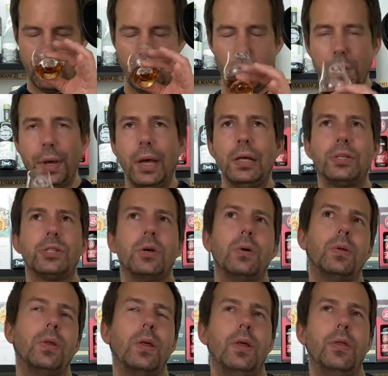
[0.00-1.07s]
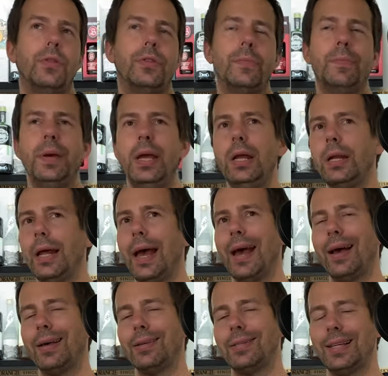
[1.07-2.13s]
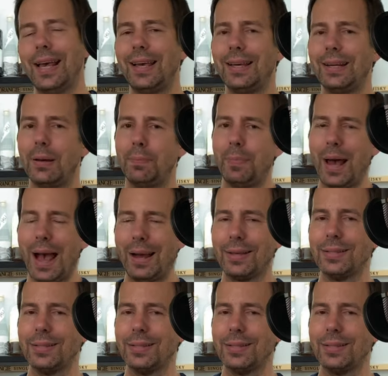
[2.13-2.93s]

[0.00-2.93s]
Okay, so the peat has taken a back